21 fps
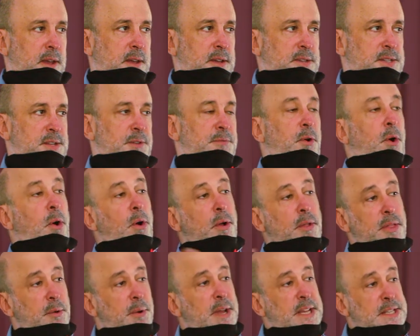So for all
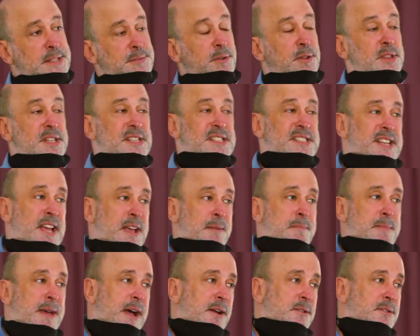the rest, for the same
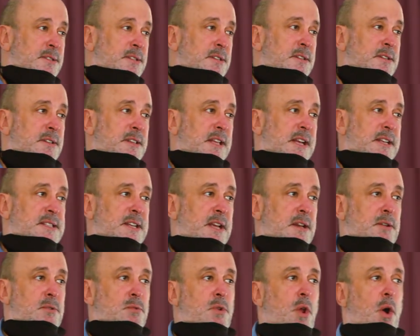mountain, they
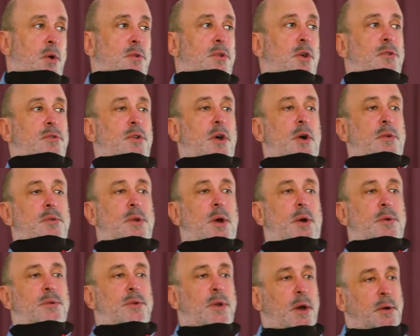said, no, no, no,
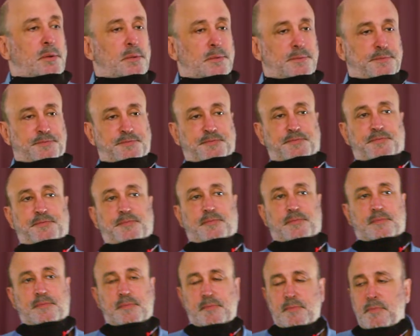no, no.
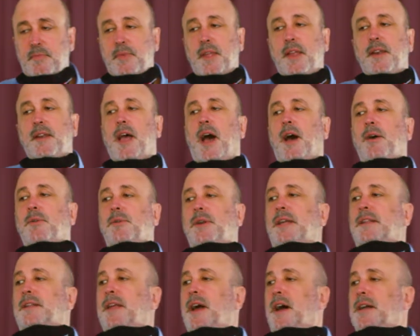Don't
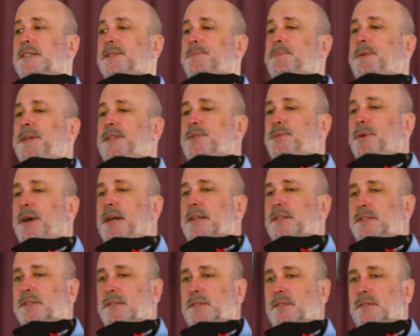let God speak to
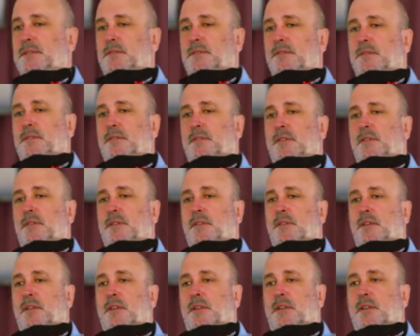us.
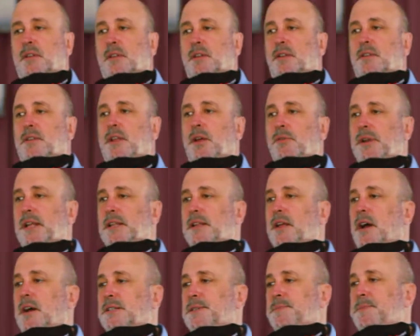Don't let
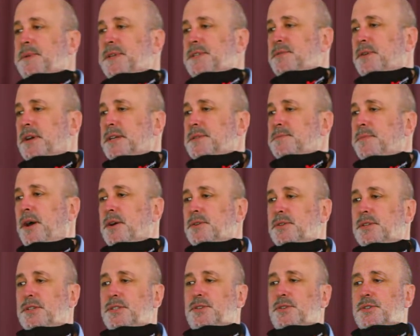God speak to us.
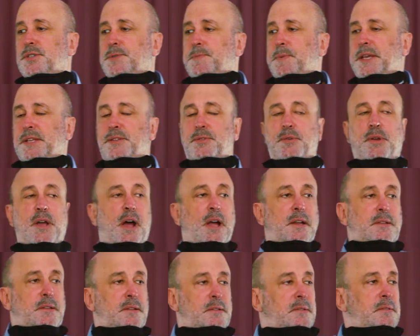Moses, you speak to
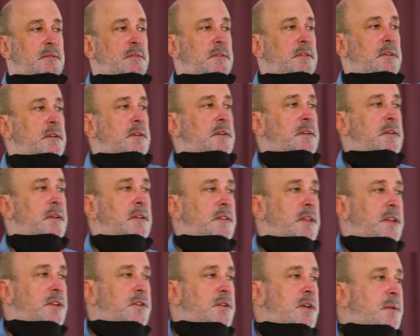God, and
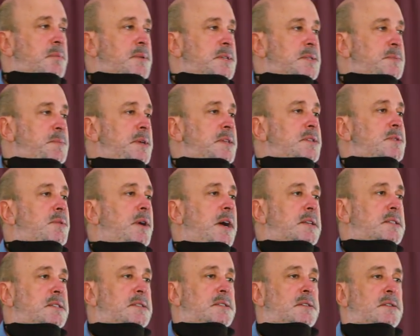then you come and speak to
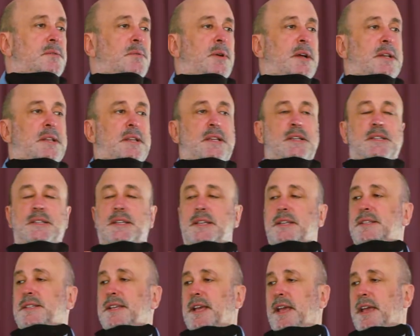us. What is
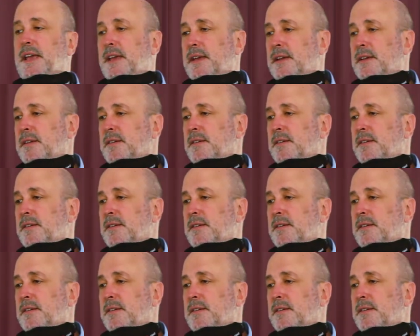he saying?